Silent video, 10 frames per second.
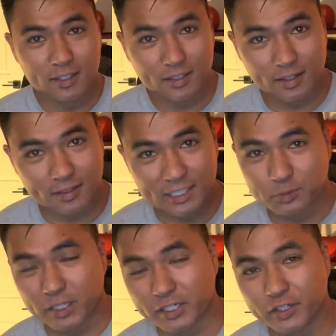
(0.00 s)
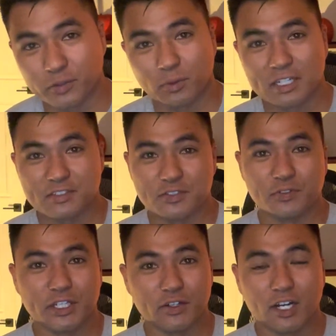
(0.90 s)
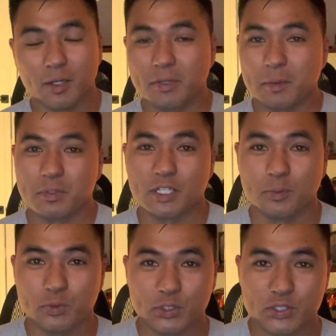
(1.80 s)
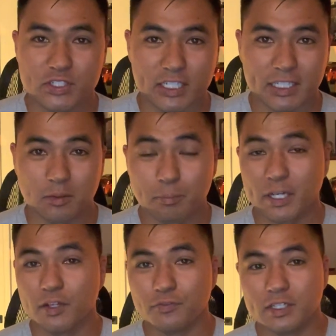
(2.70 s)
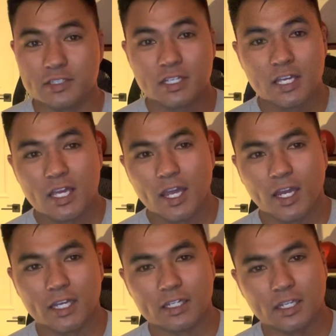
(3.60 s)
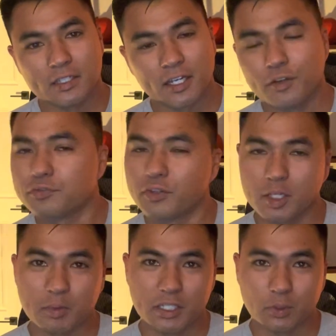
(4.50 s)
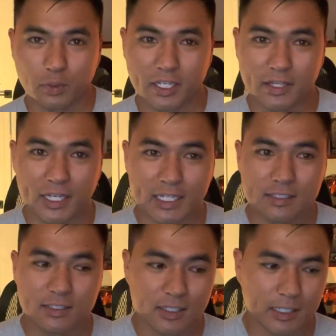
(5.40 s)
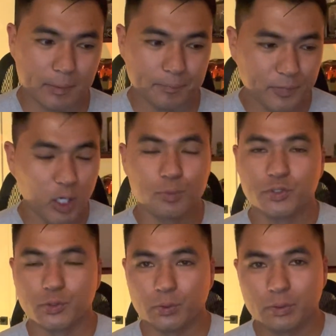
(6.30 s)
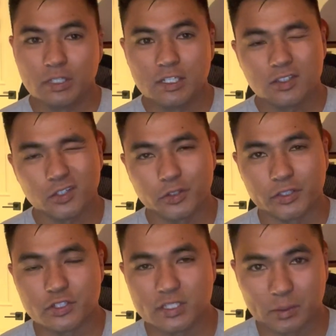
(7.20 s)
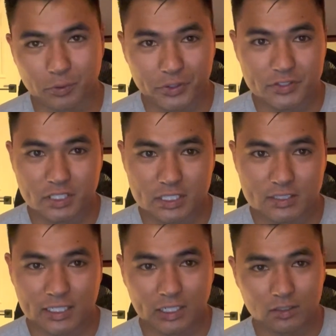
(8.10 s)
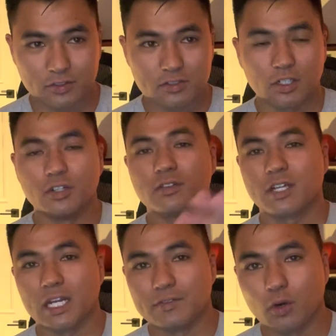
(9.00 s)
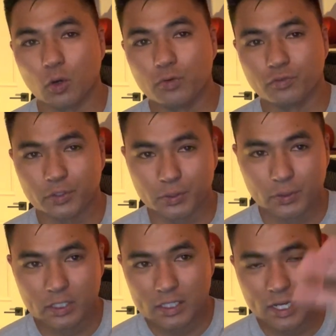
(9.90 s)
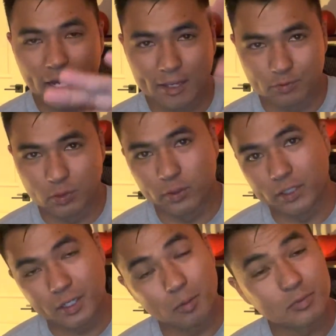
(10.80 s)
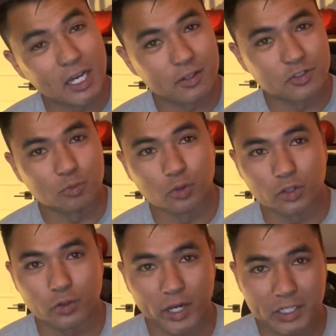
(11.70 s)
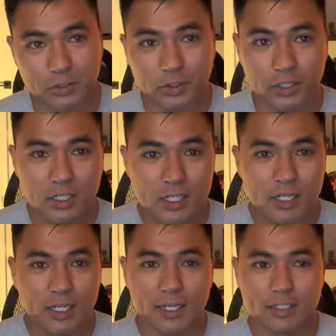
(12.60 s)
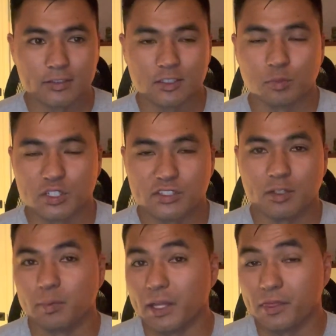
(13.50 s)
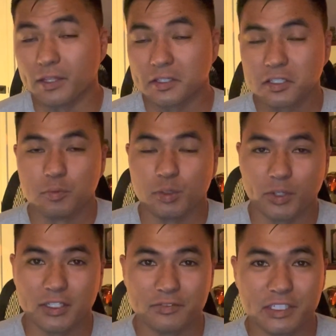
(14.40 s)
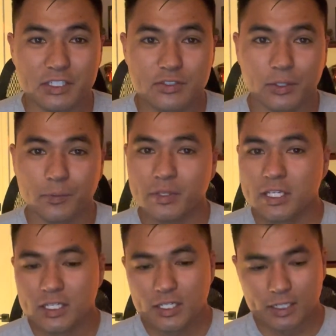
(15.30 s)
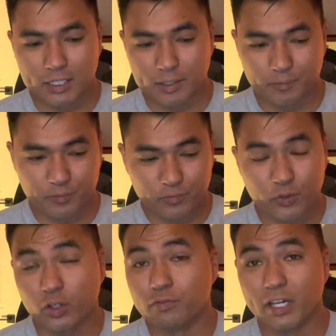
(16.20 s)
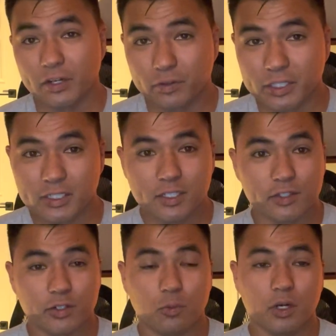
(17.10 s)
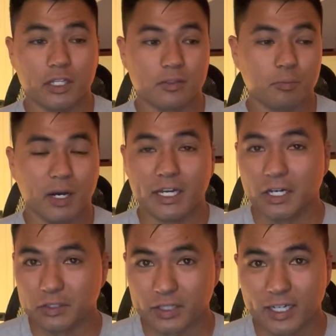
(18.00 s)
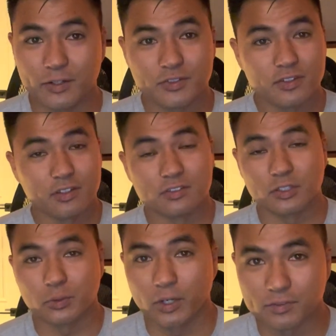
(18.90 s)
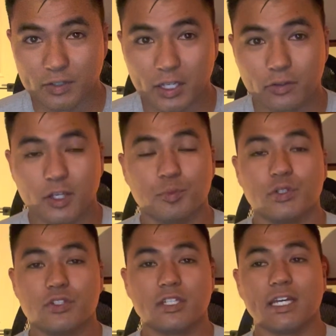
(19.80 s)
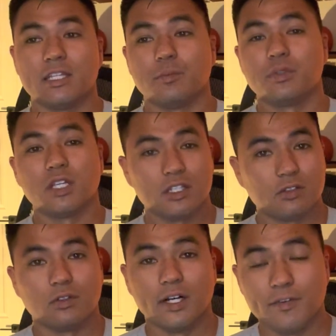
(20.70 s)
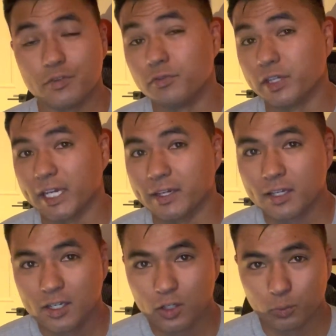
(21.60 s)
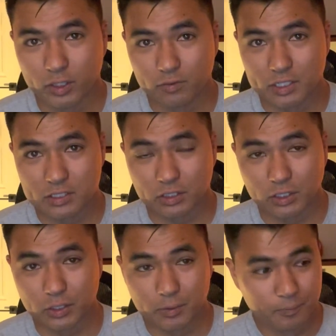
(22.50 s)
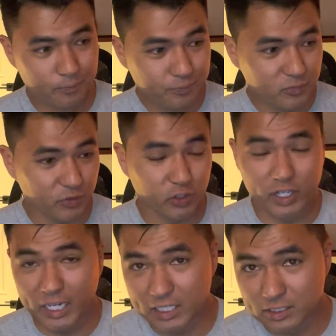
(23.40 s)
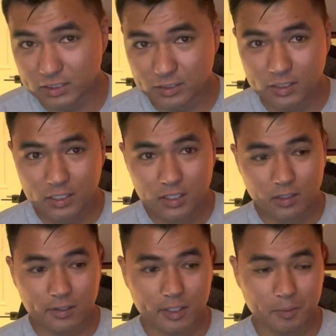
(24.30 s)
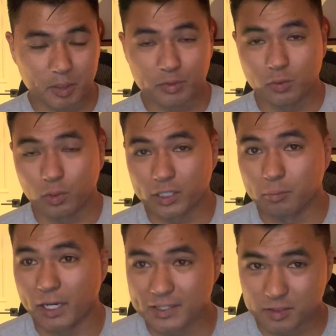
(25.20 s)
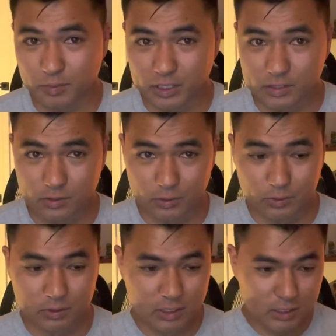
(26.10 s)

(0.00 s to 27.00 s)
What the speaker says: and that's why you're here to watch this video. I'm happy to help you understand the benefits and kind of frame it in a way that helps you clearly understand what this is. And I'll start kind of overview, high view, and then come down to more granular as much as I might think could be relevant. So if you're a veteran and you're wanting to buy ugly house, this is a great video to help you understand the potential of the VA renovation loan. If you're an agent, maybe you're wanting to buy something soon,